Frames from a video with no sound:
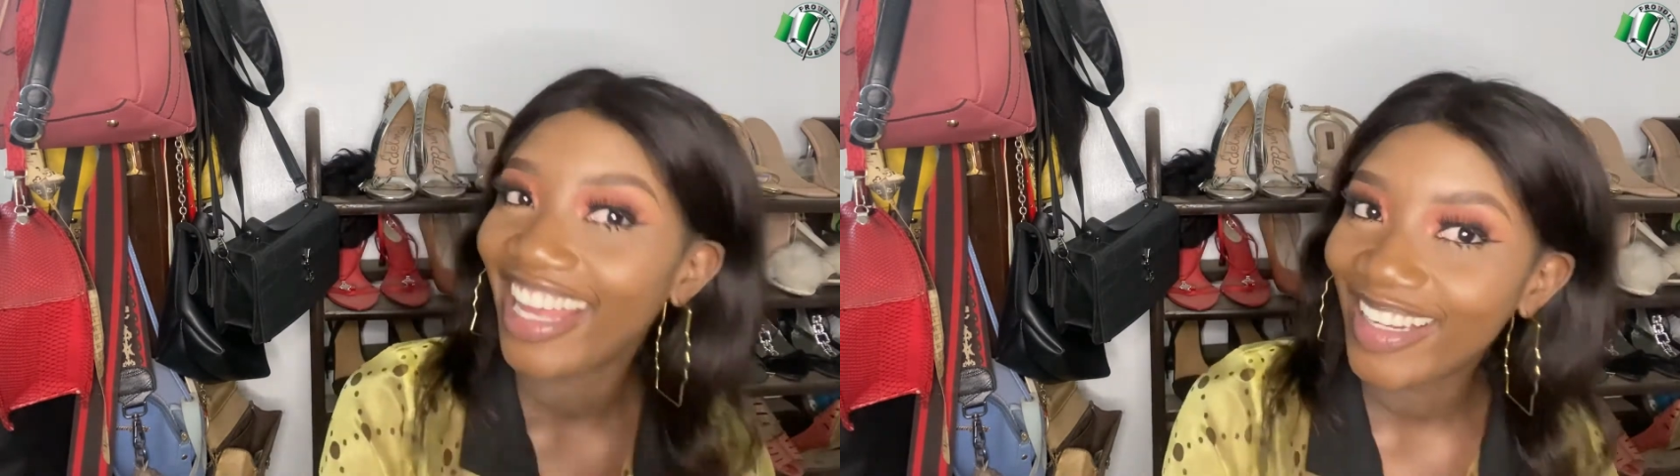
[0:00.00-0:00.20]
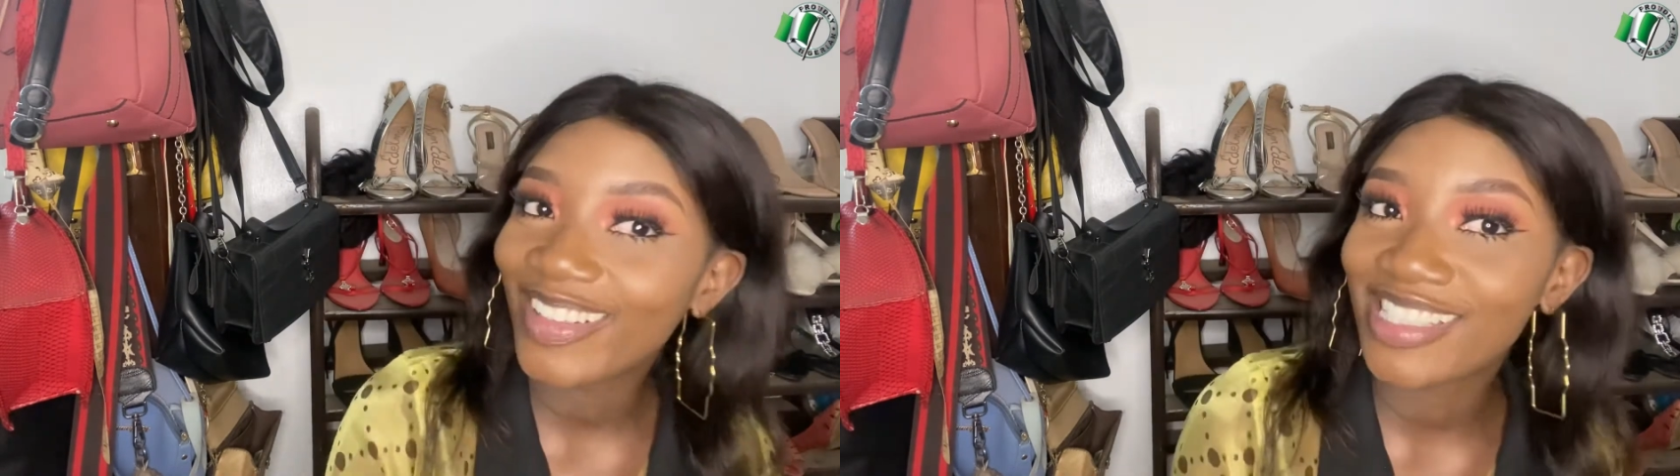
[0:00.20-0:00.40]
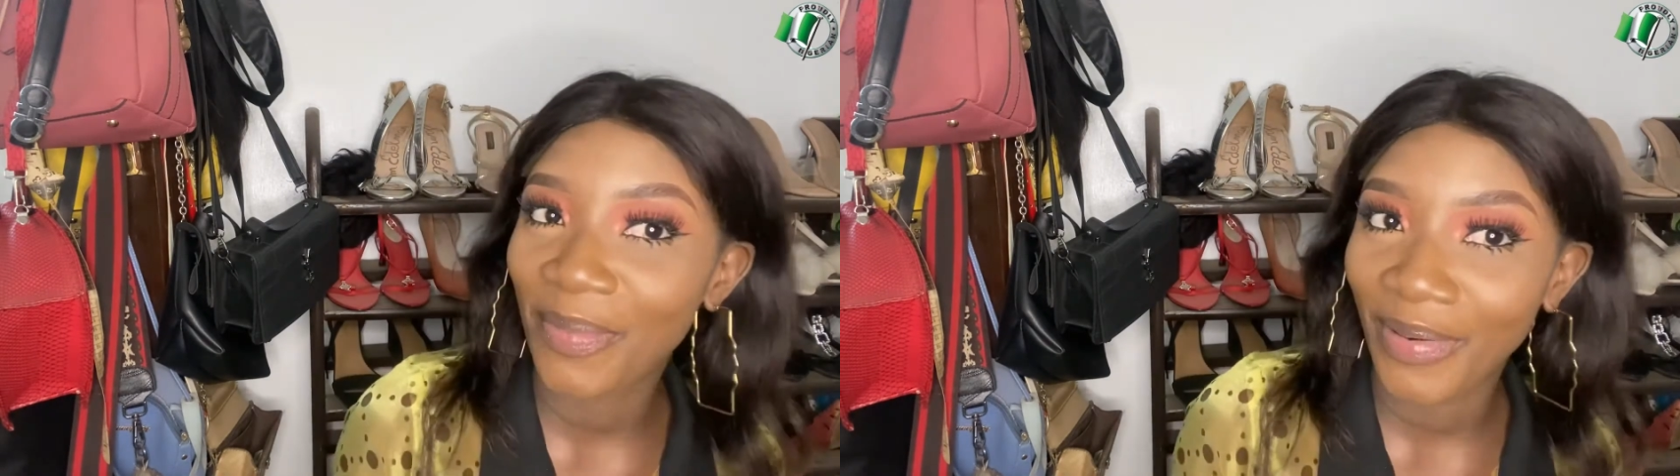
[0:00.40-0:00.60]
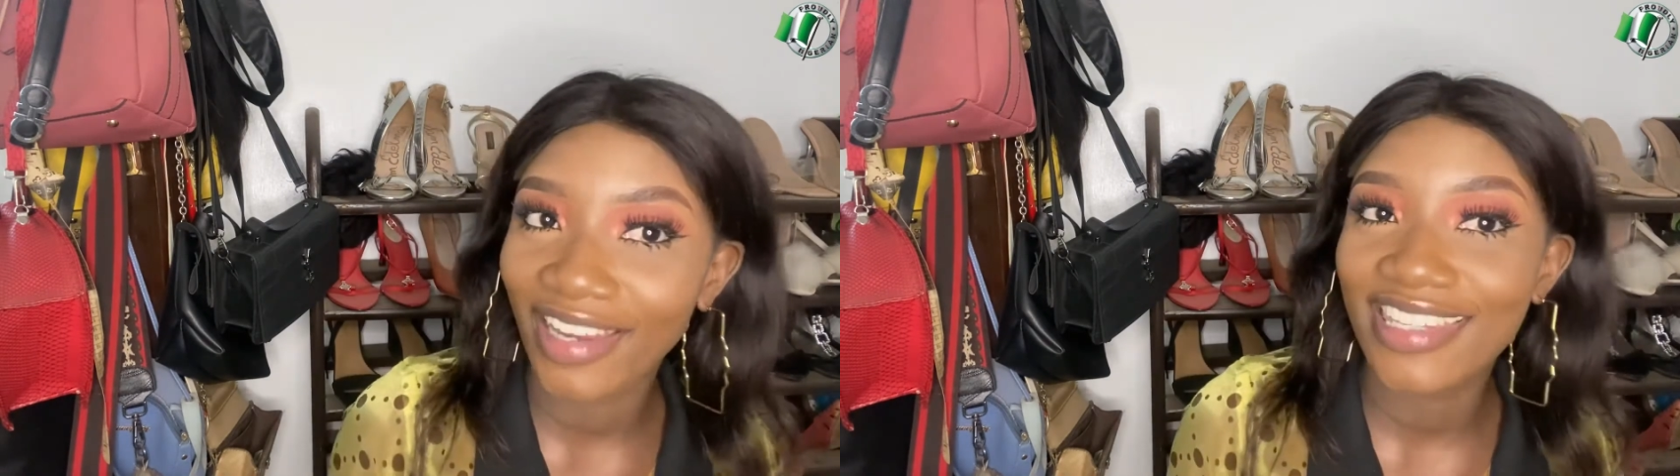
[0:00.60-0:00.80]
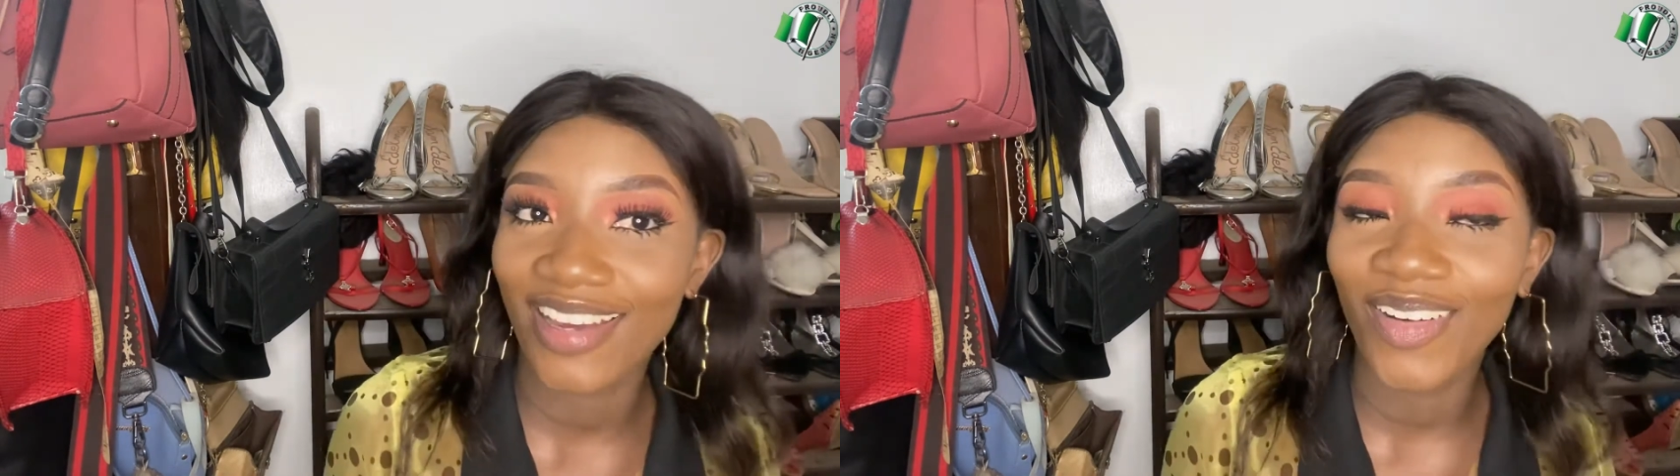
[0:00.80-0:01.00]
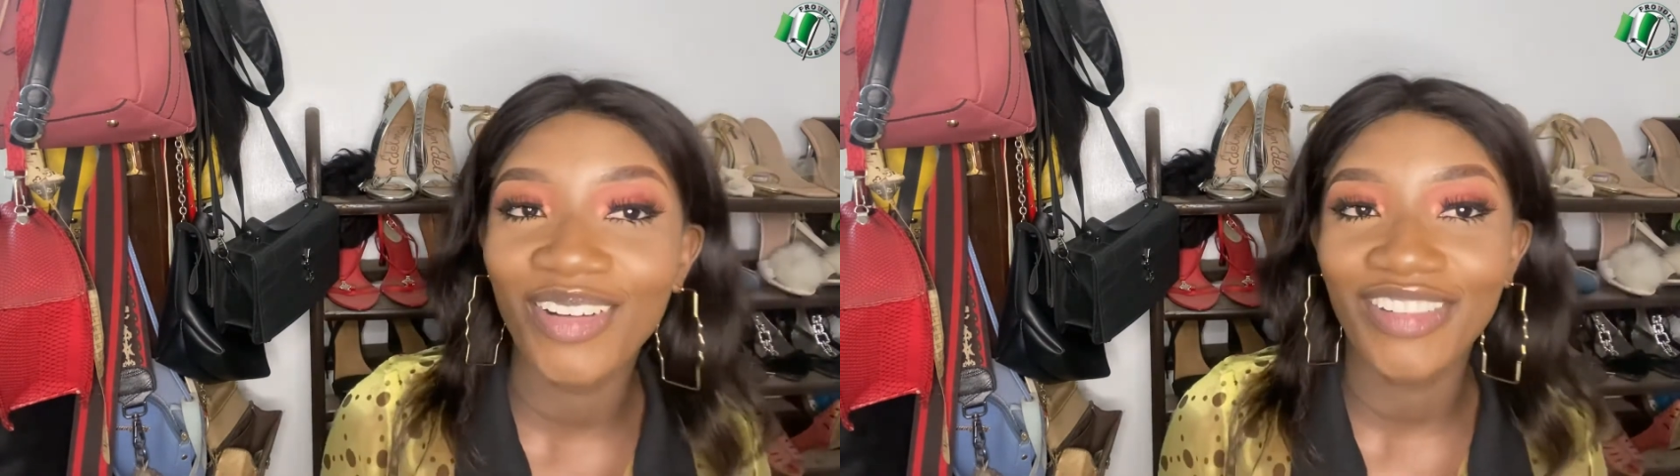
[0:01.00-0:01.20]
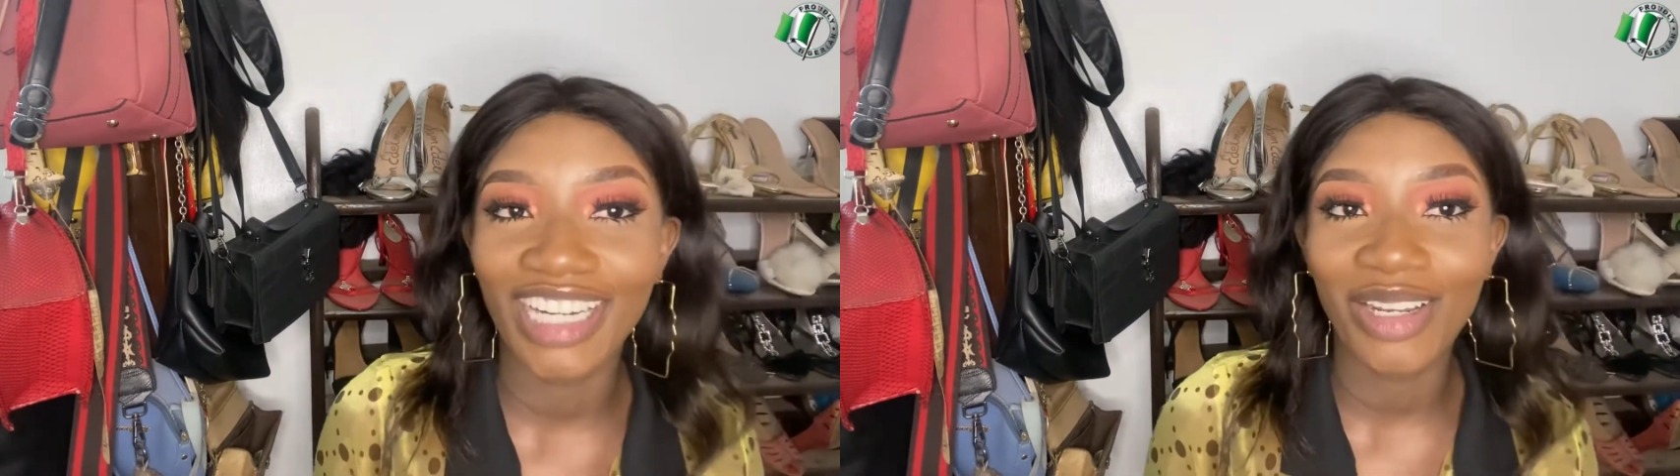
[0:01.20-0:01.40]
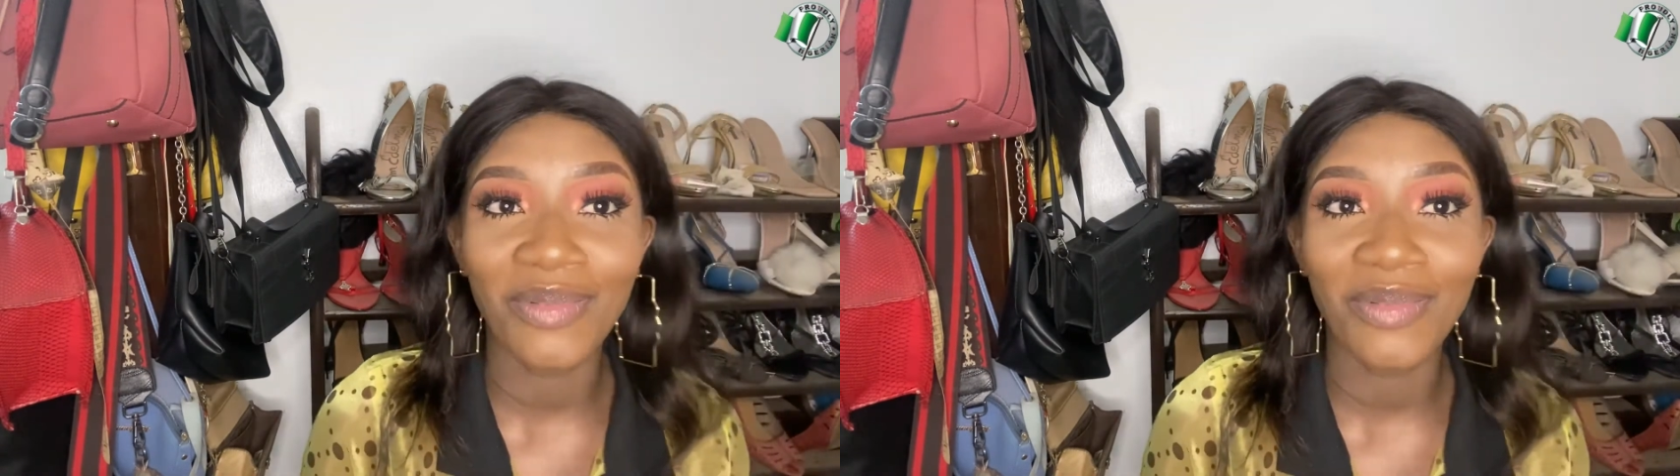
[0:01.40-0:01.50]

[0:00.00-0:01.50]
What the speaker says: it was a banter on radio.